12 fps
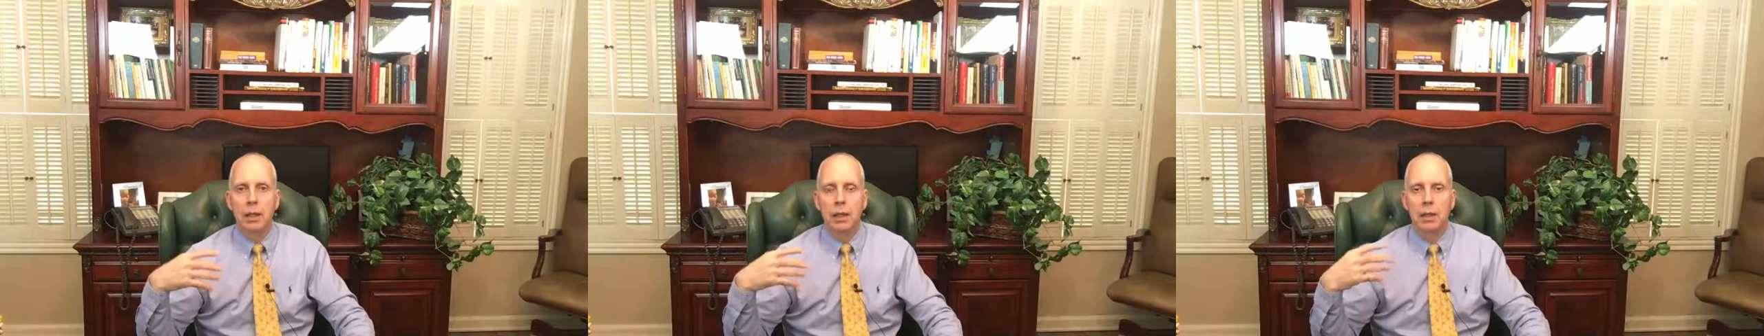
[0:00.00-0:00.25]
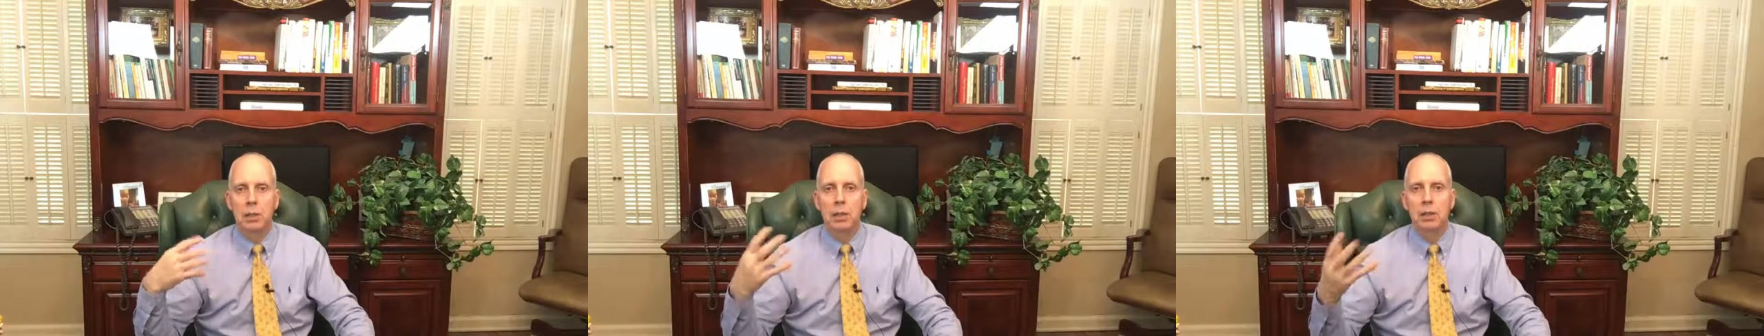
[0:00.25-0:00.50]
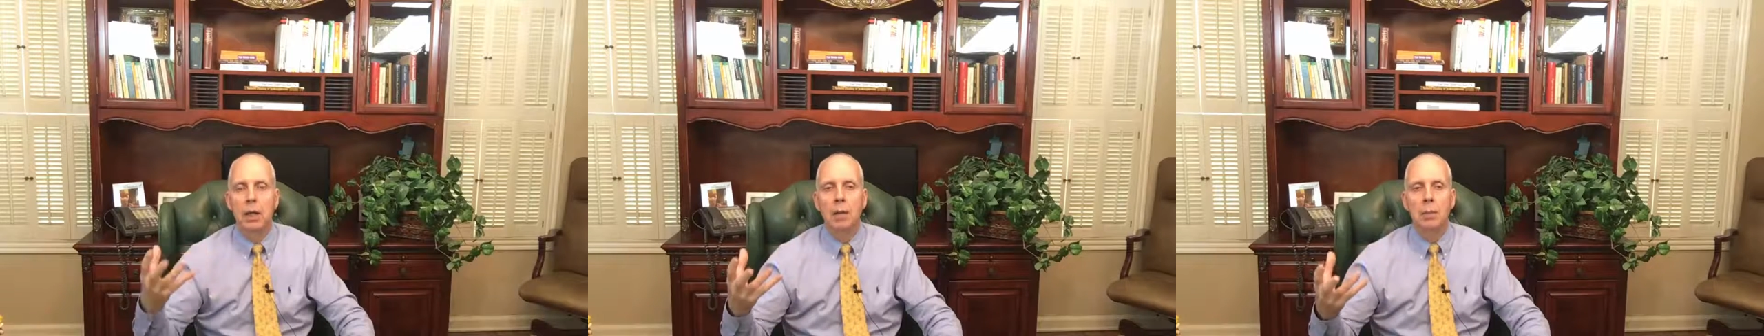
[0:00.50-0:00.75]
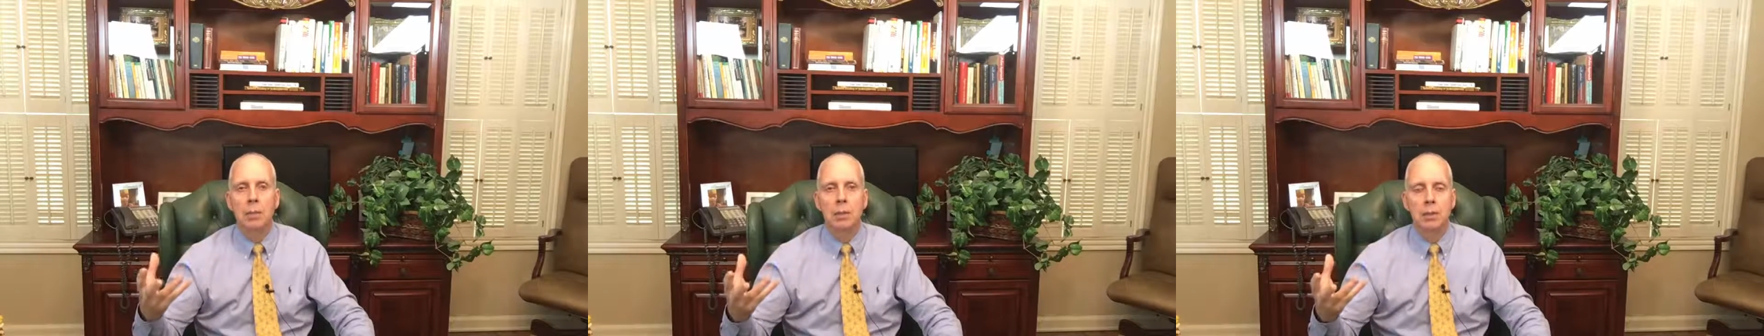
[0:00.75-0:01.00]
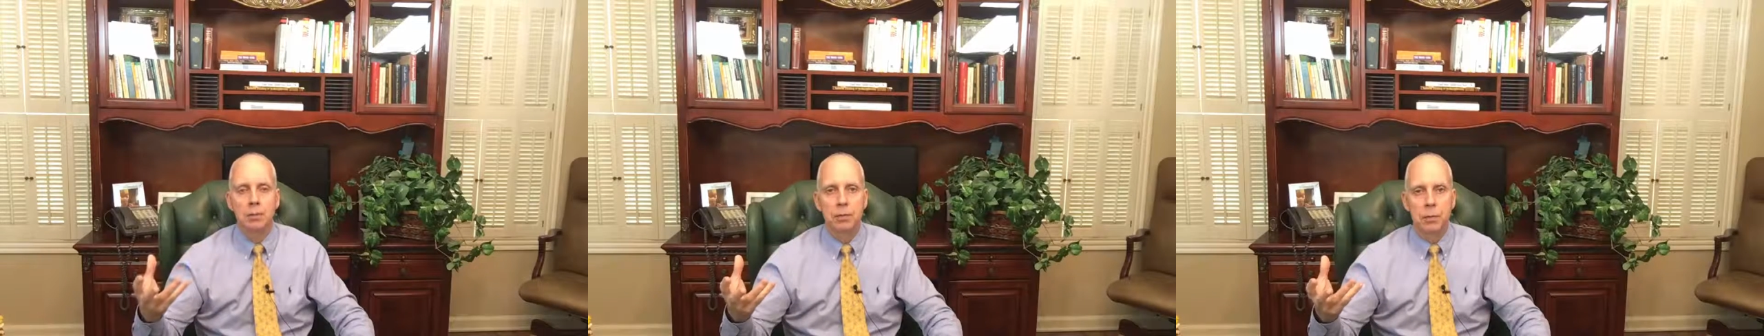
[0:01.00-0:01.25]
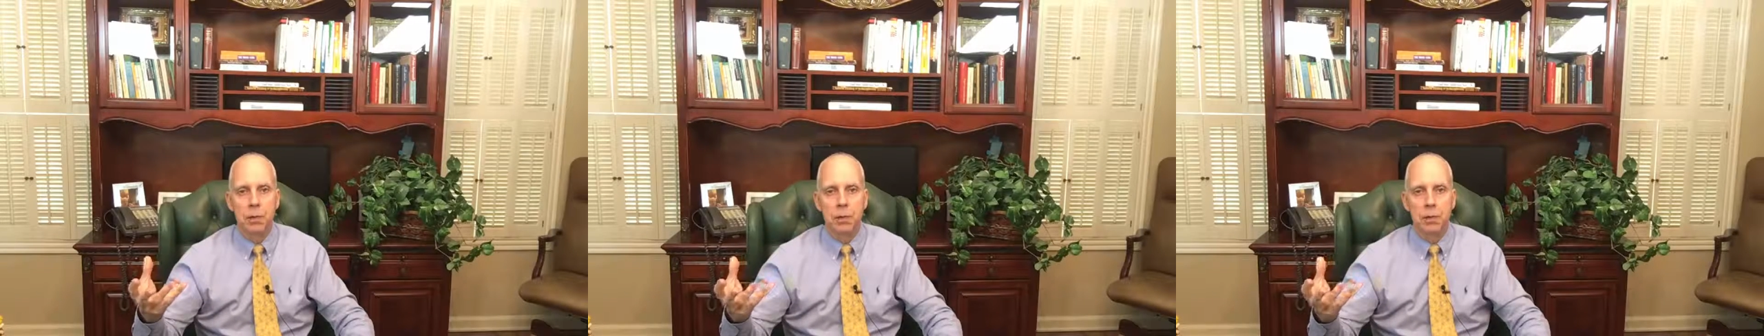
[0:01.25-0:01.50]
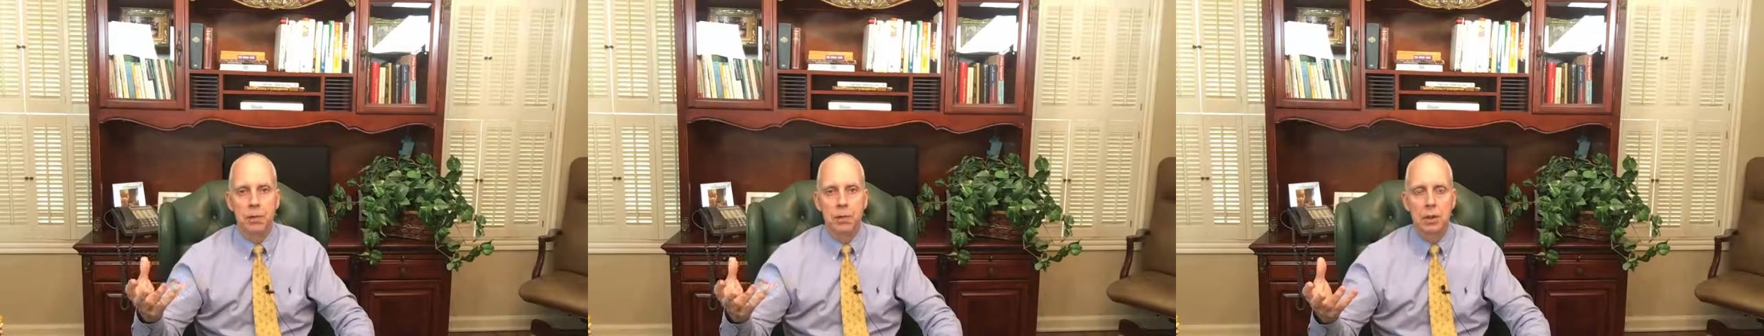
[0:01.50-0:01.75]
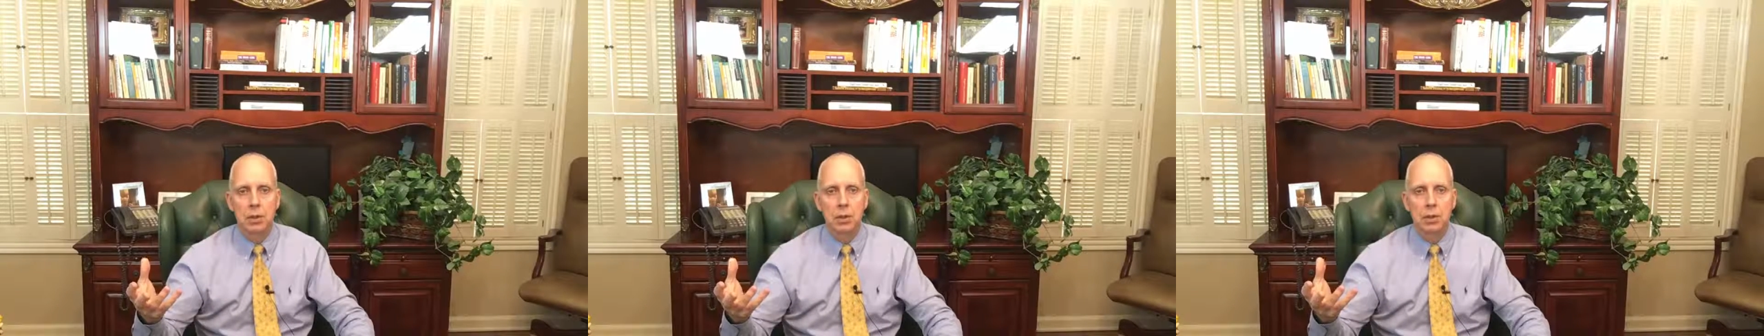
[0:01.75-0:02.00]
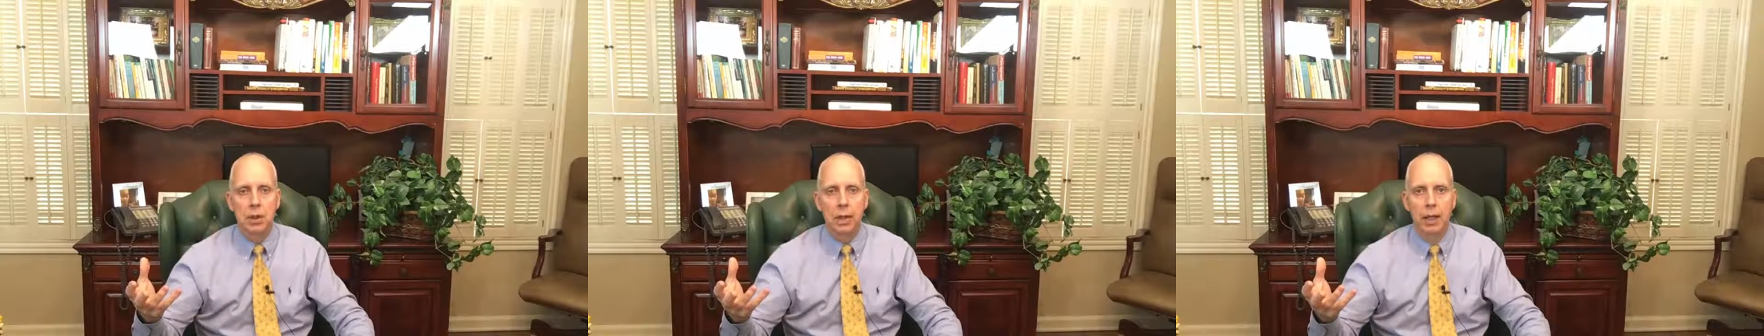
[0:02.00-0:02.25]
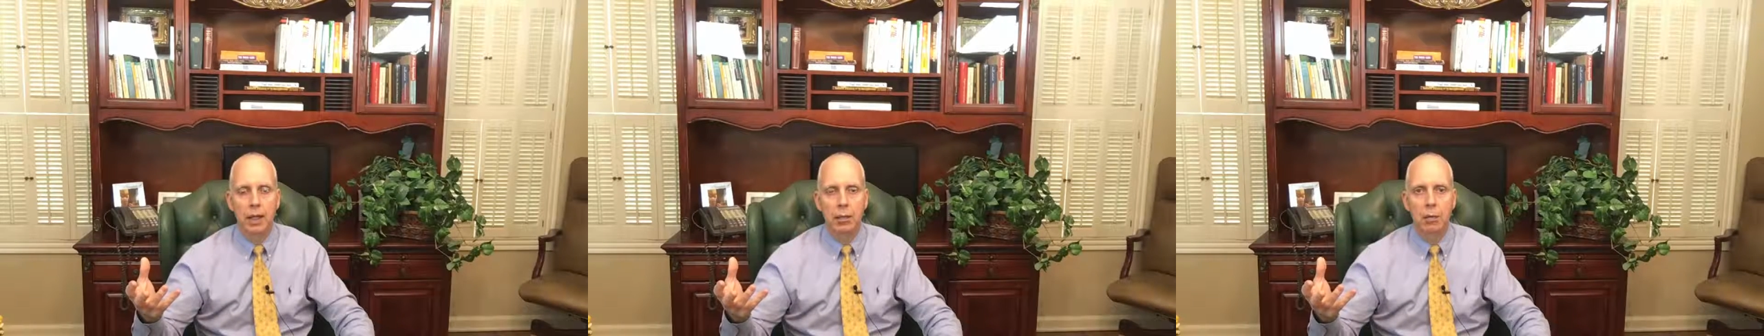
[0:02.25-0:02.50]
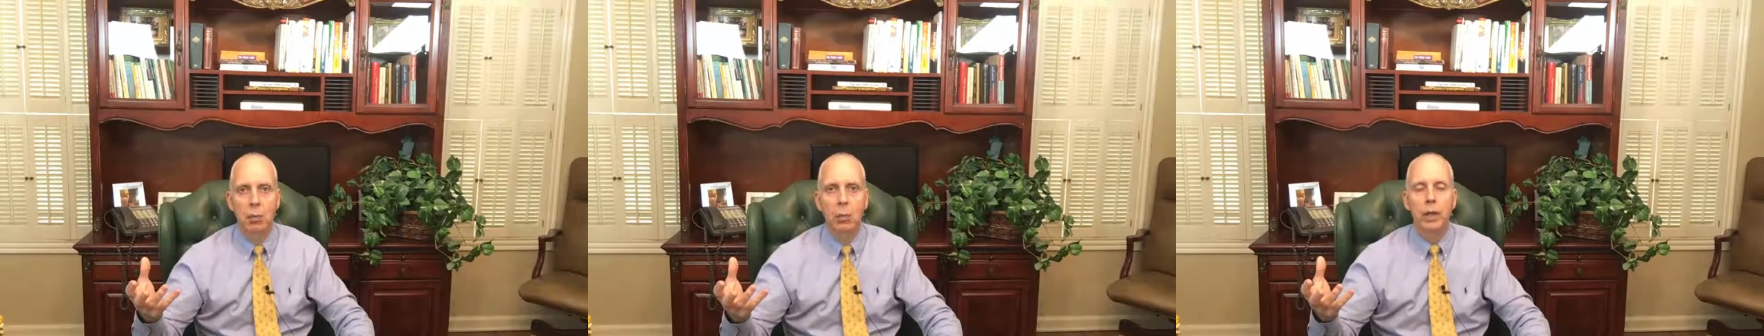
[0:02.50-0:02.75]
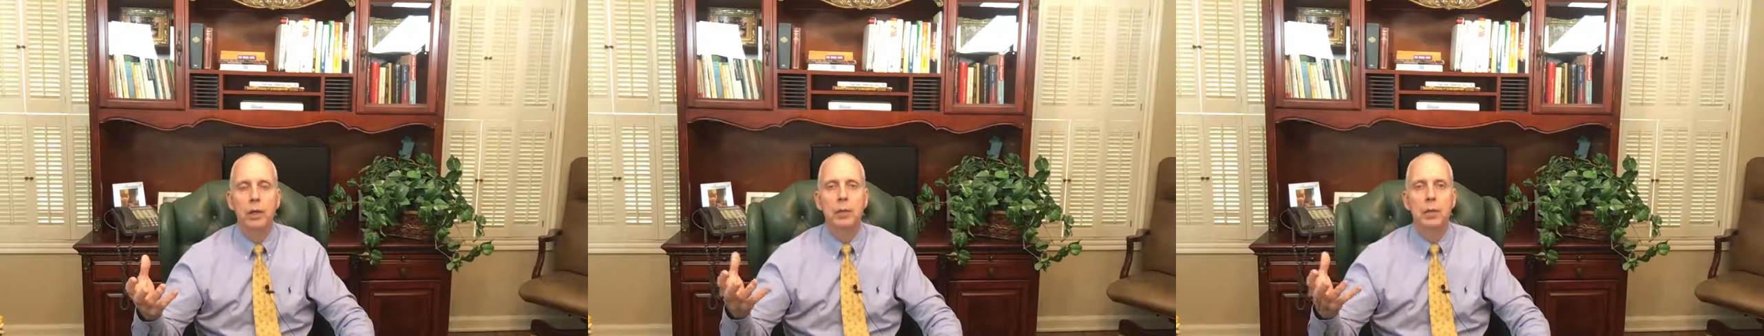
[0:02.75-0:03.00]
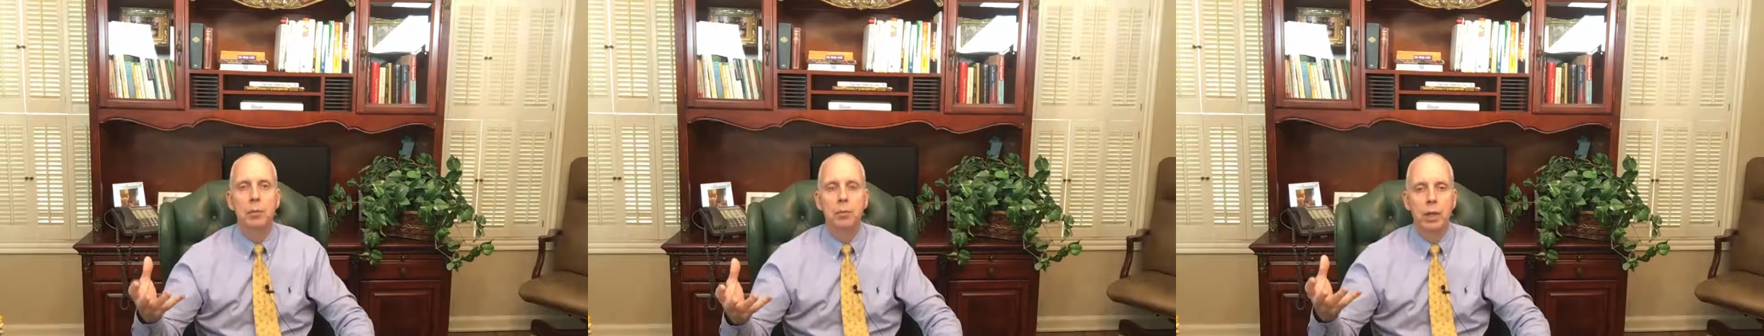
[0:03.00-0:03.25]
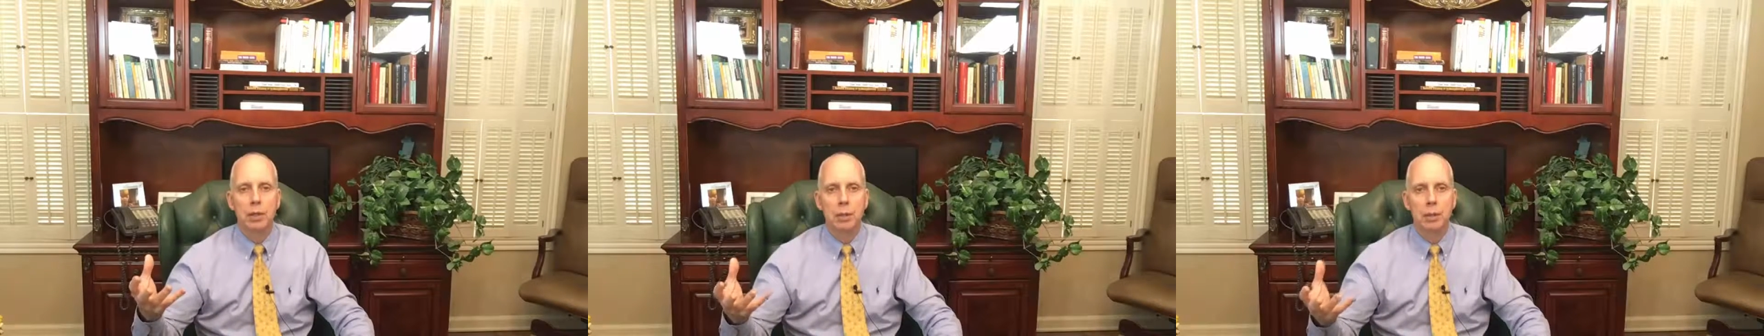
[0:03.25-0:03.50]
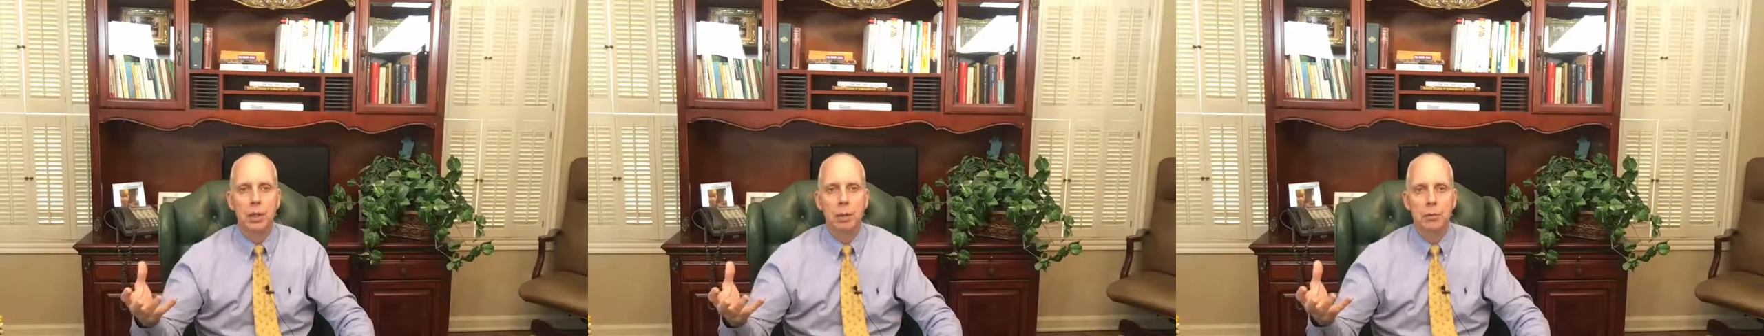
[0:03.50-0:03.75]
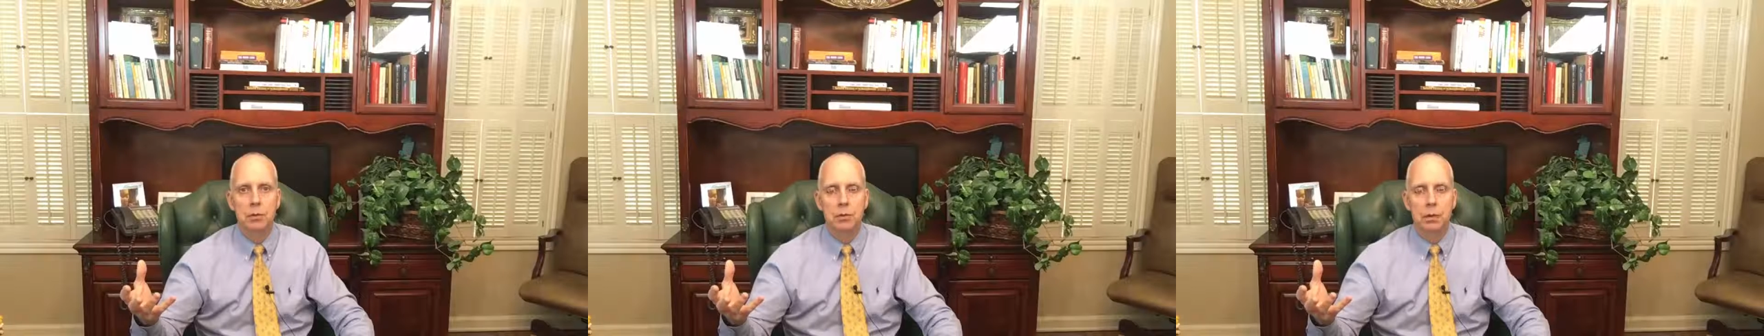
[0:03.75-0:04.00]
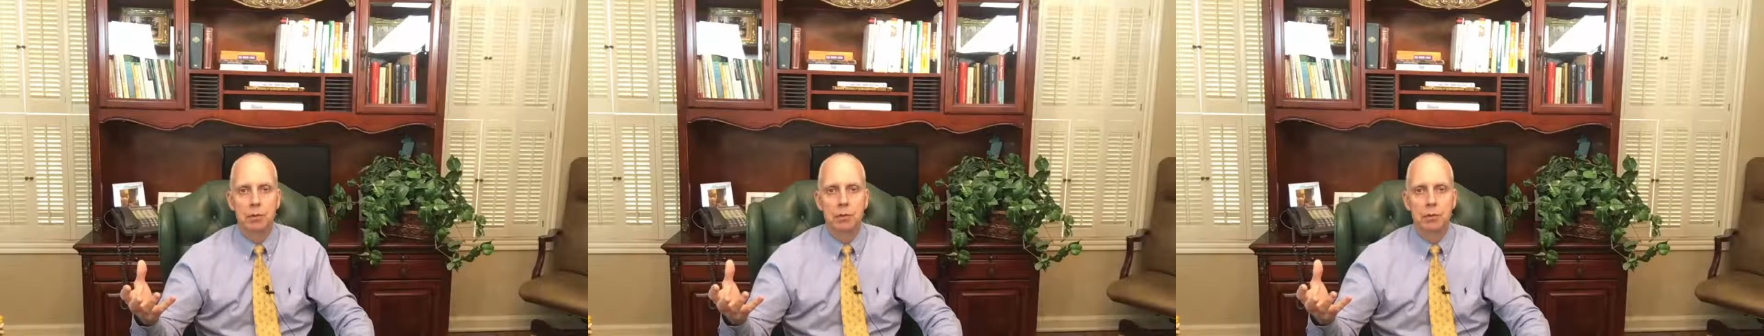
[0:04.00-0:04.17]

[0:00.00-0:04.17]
it's incumbent to the physician to understand where the compression comes from.